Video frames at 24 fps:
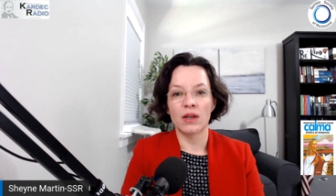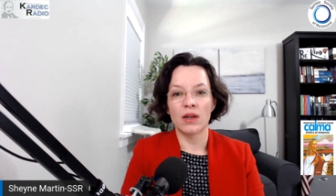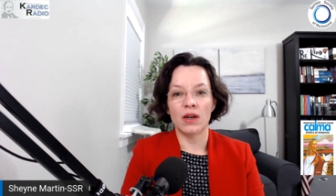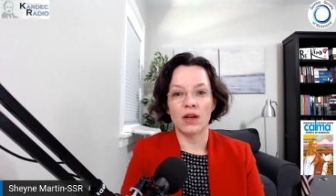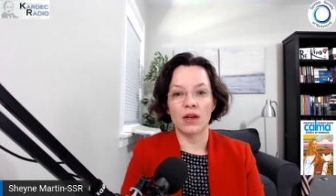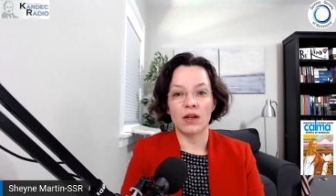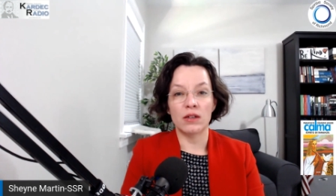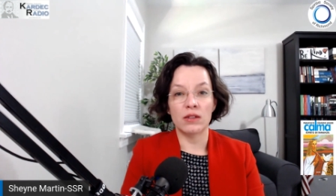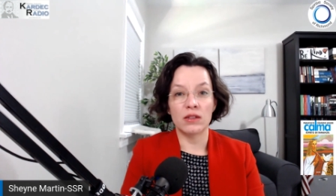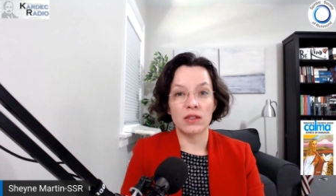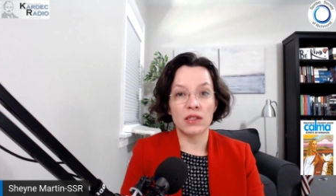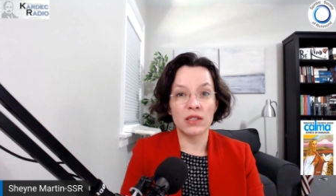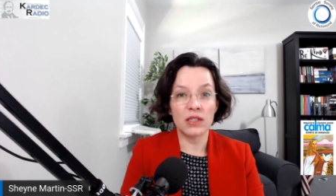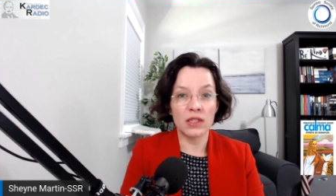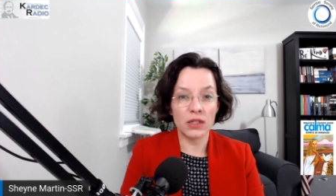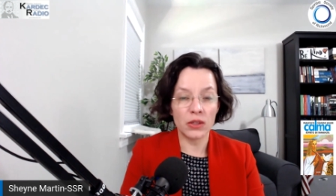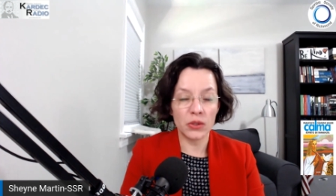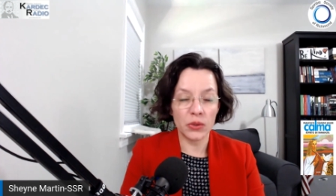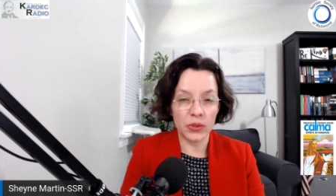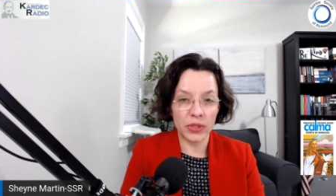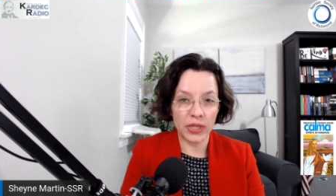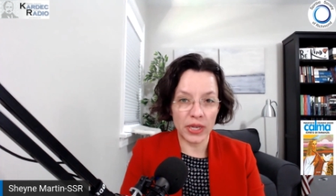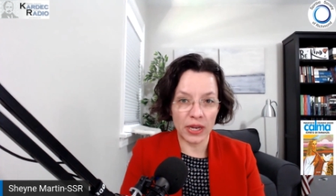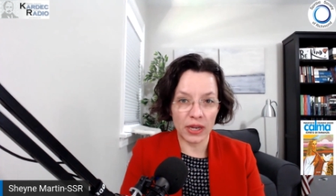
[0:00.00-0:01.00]

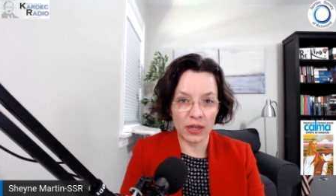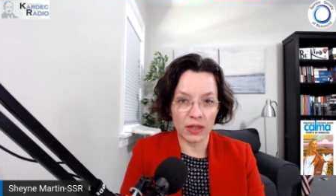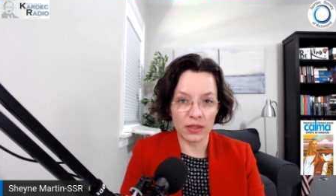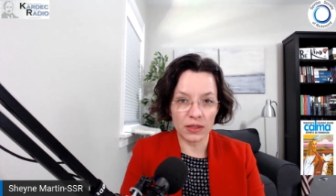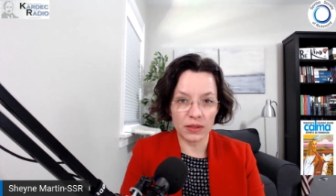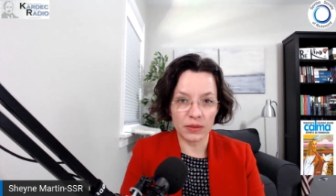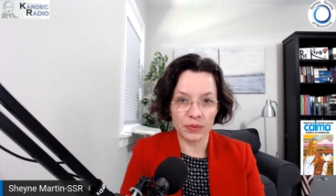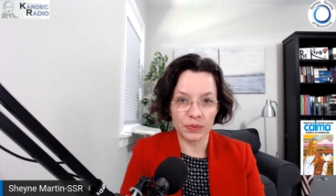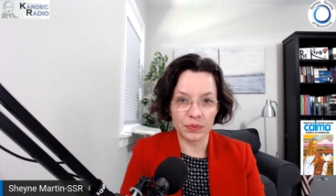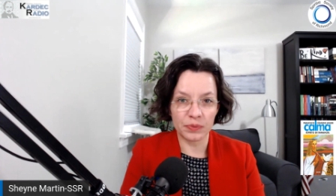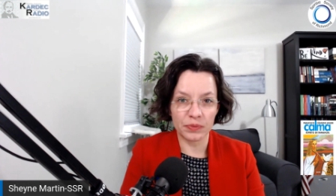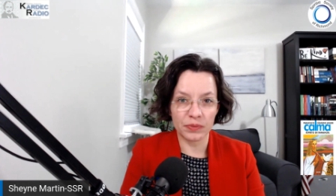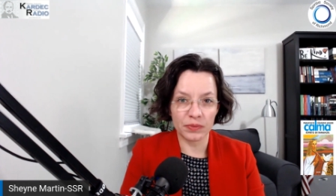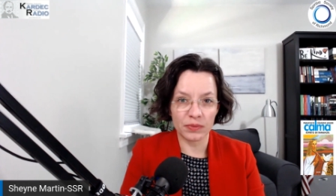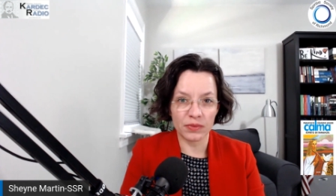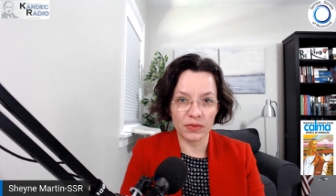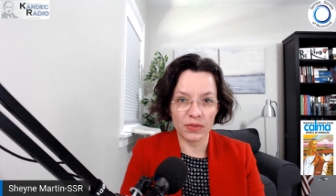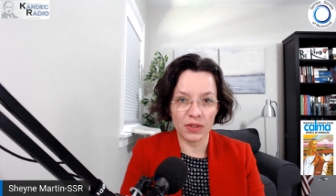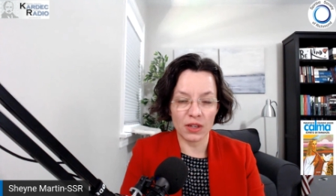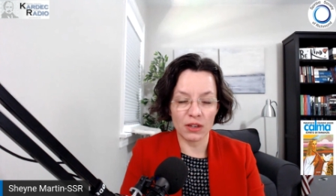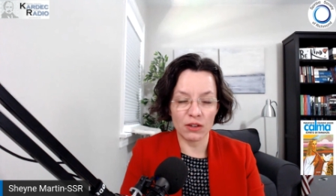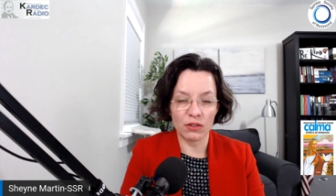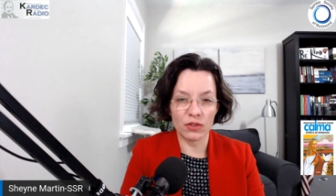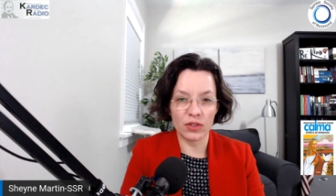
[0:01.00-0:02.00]
Until then,
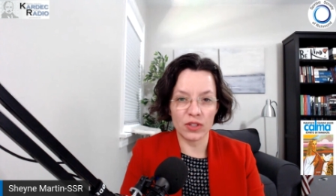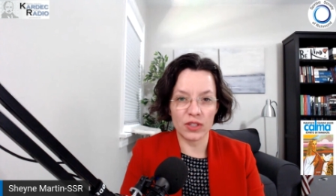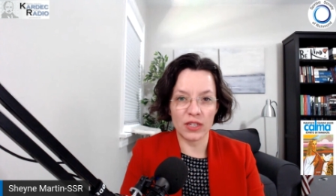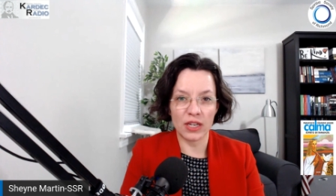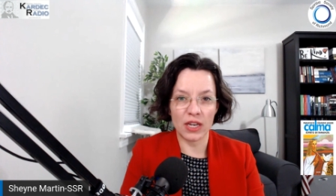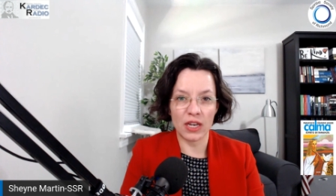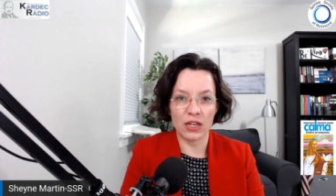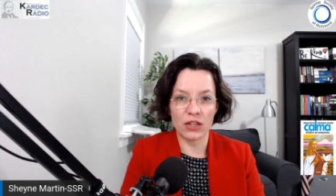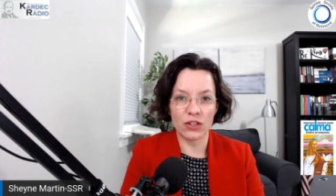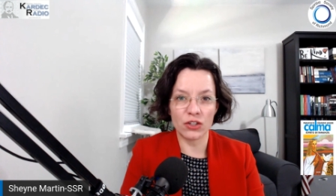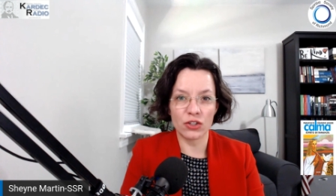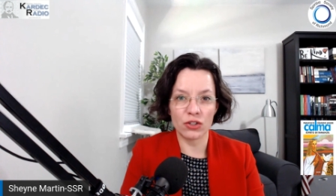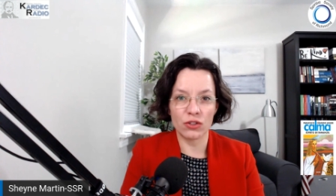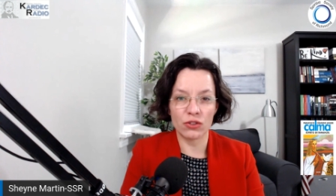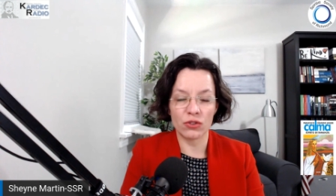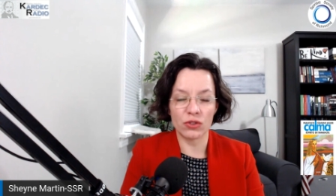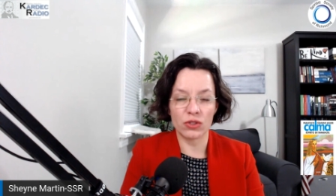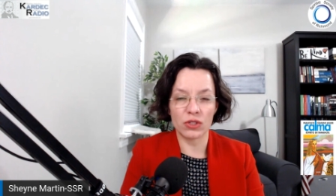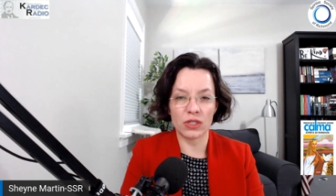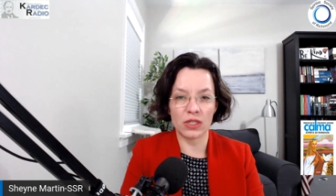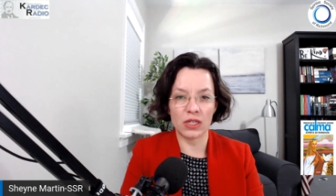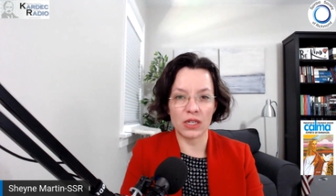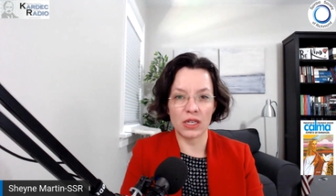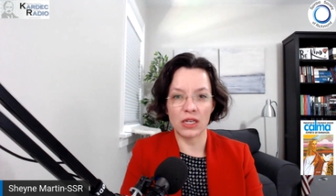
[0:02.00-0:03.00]
the invitation to
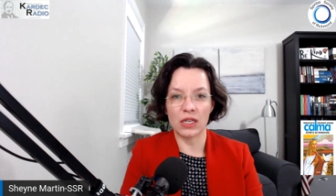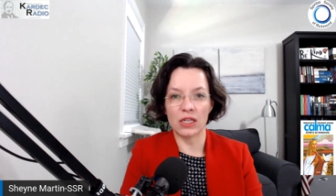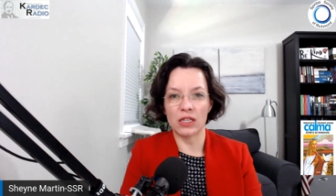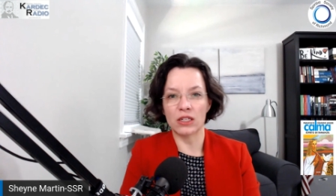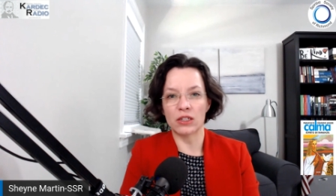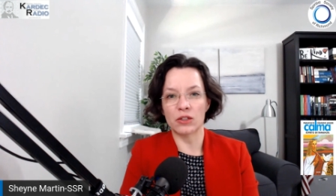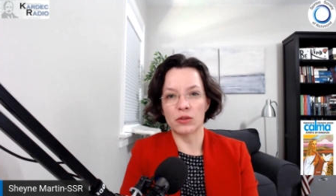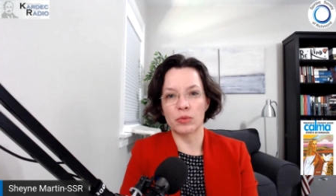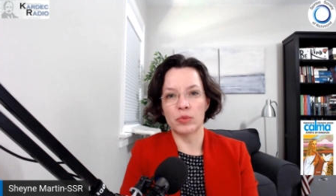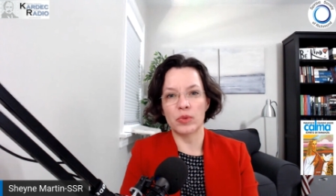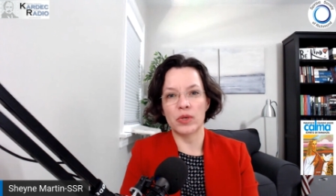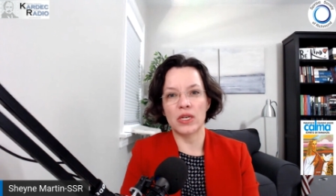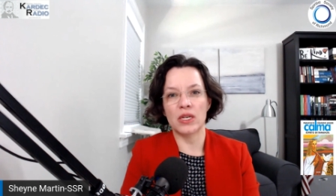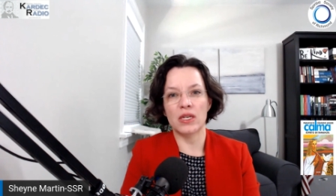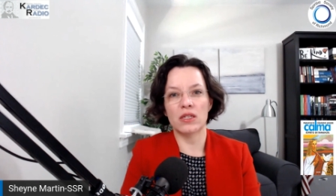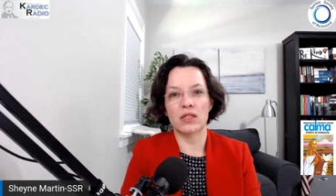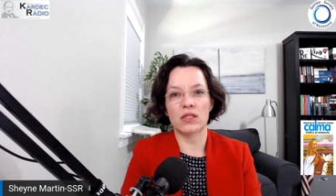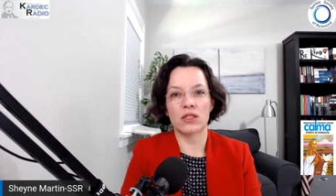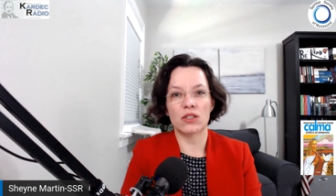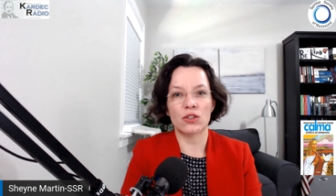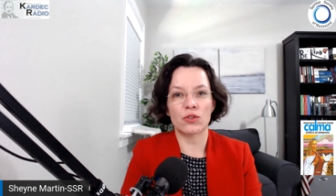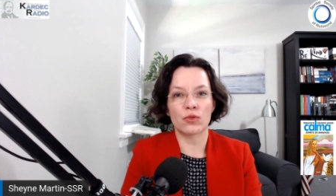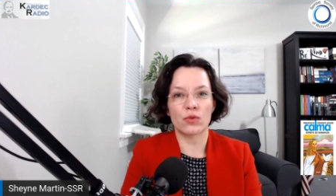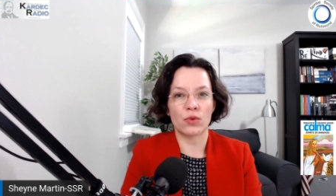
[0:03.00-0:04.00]
seek inner peace
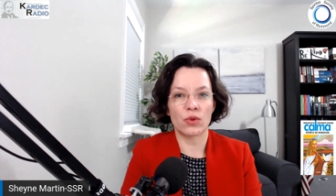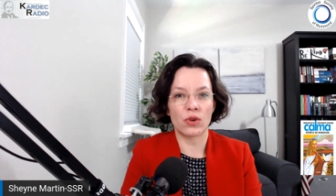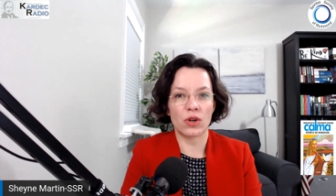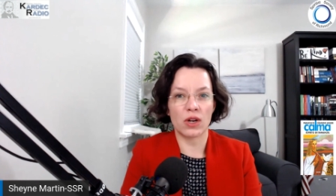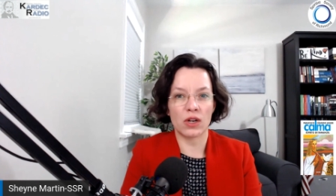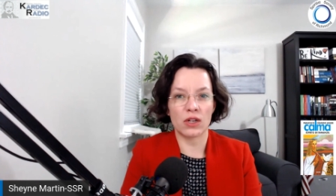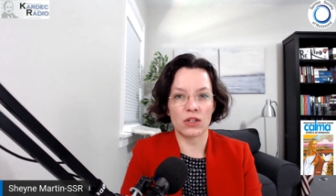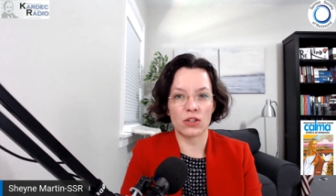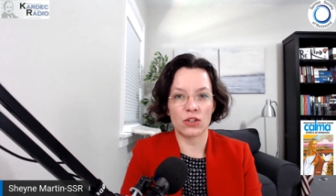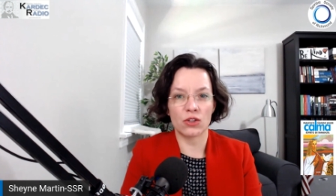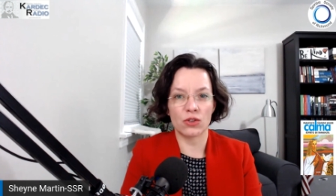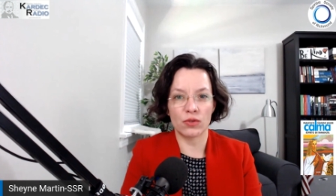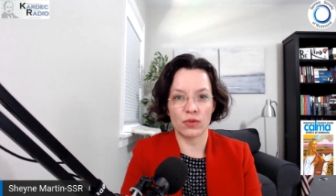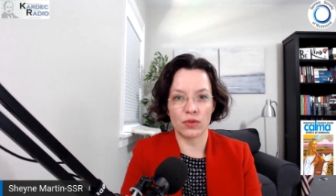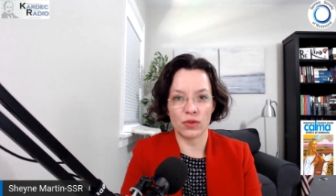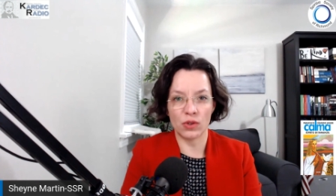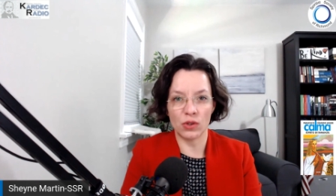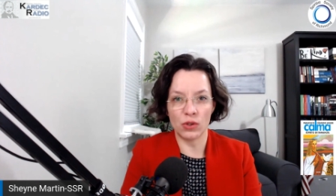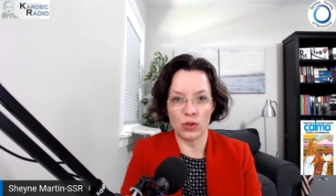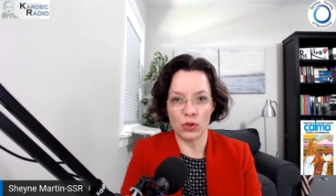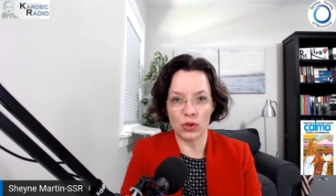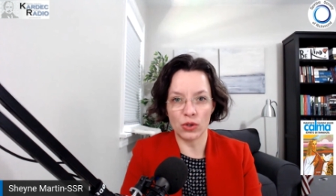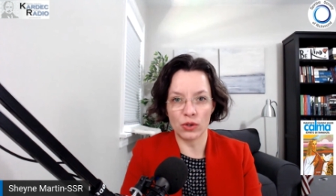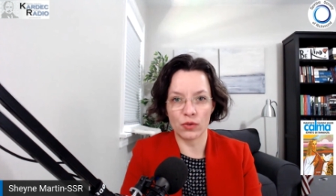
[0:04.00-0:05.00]
is for us to
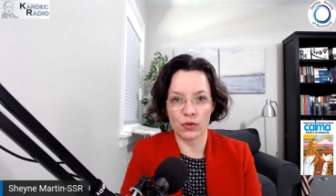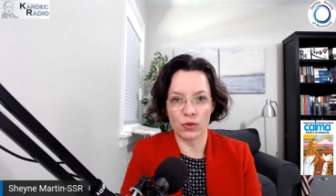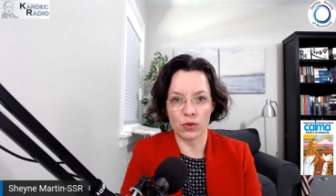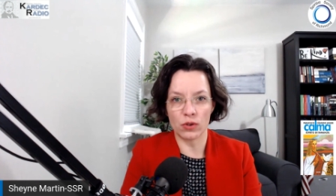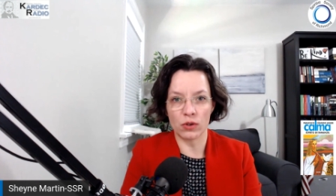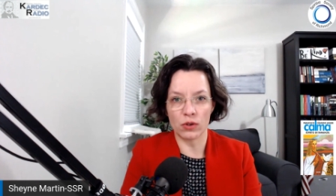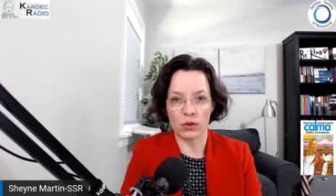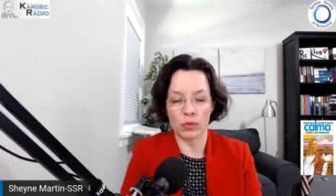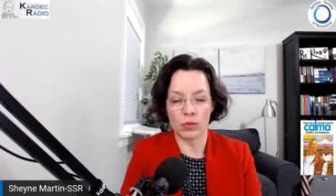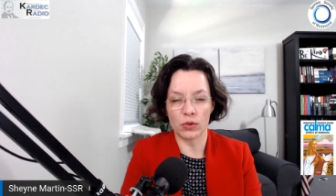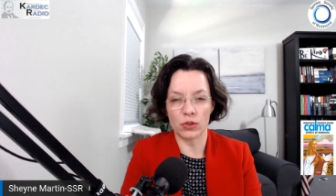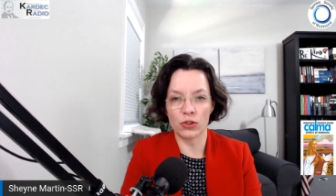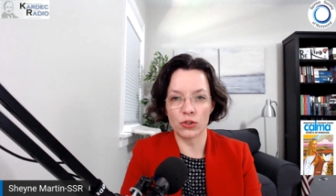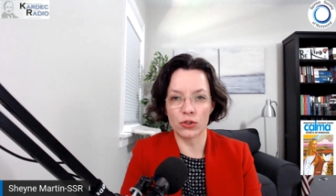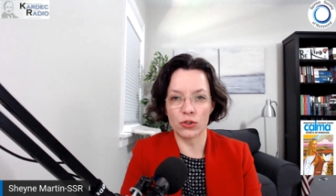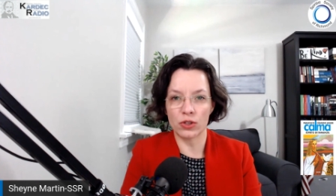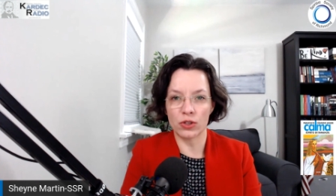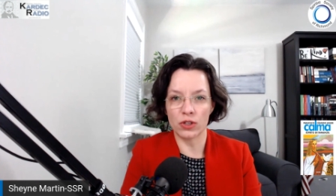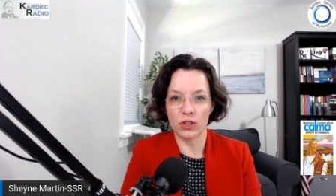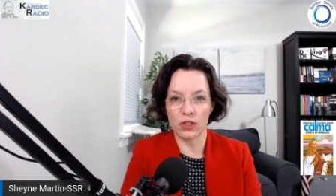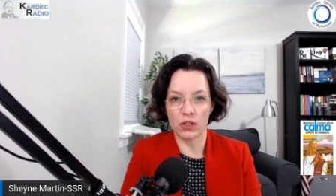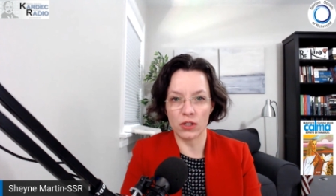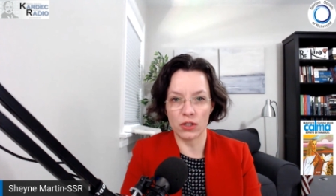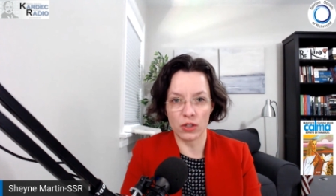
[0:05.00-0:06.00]
look for
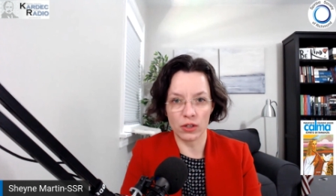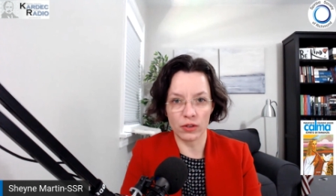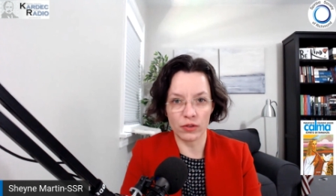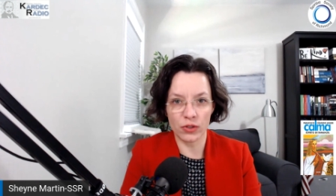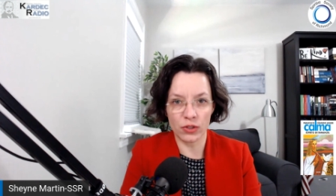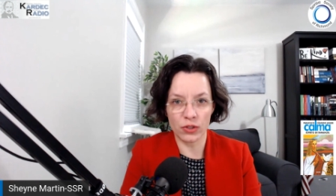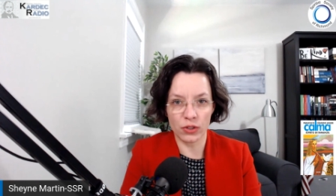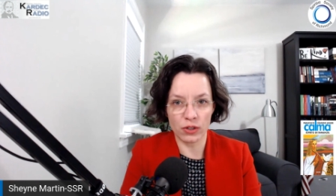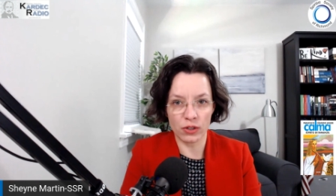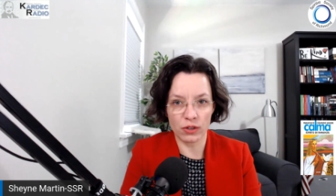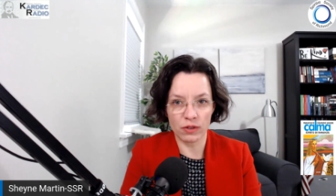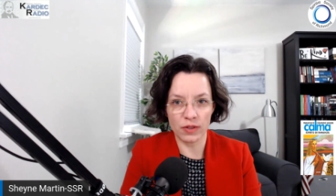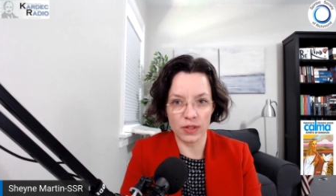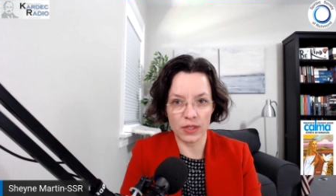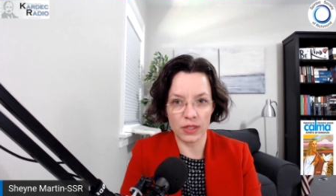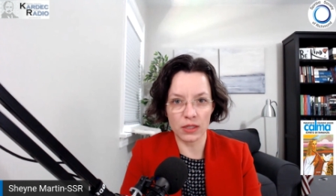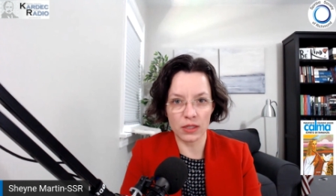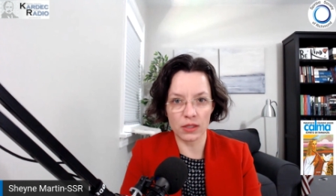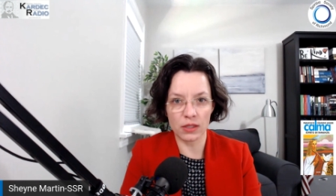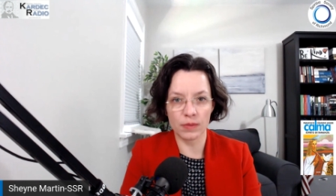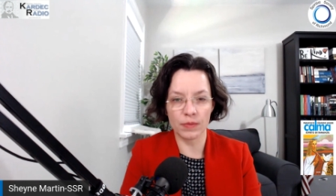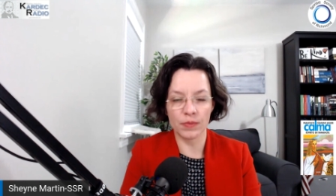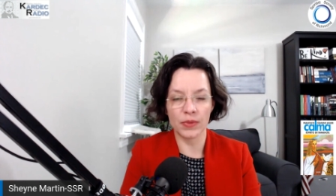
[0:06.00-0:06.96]
opportunities of service.